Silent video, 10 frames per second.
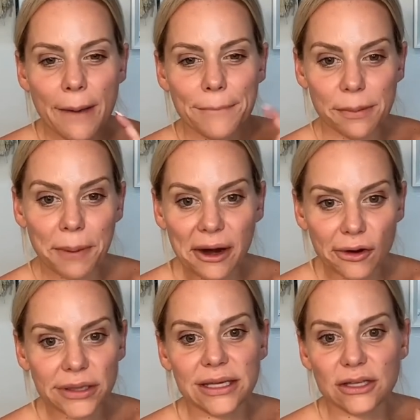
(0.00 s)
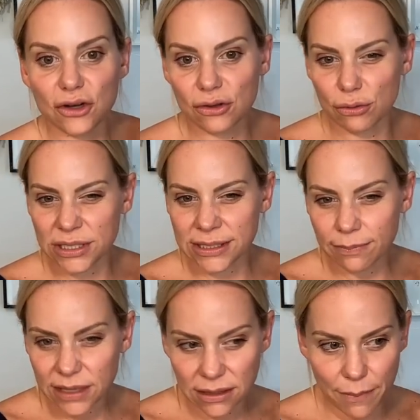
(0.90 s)
But apparently, there was
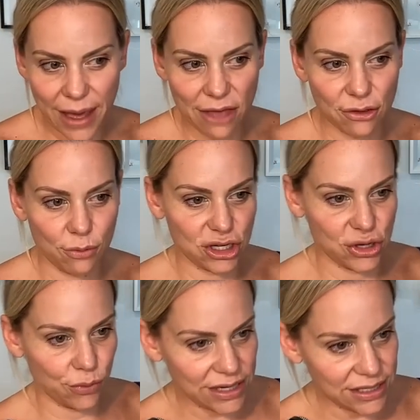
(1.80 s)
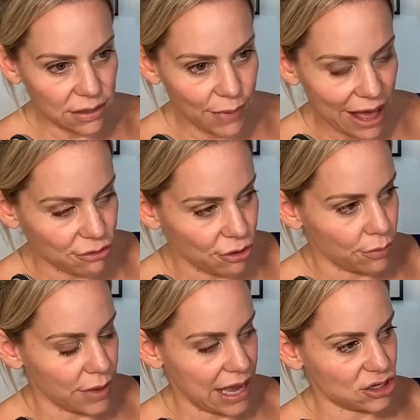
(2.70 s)
something in the bathroom where she went into the
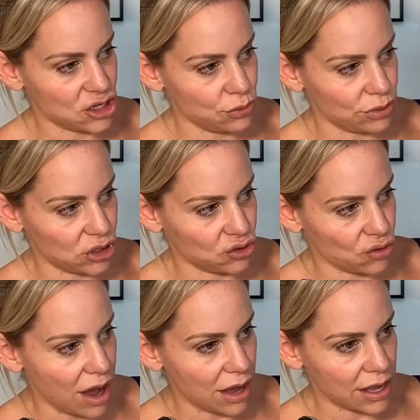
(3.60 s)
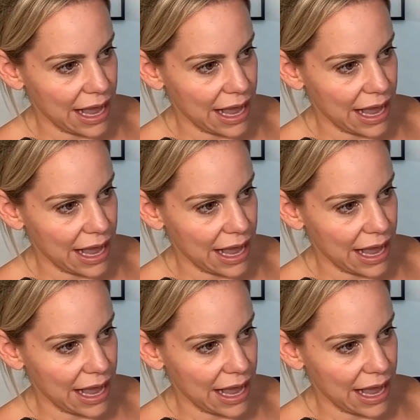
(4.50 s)
bathroom and she was drunk,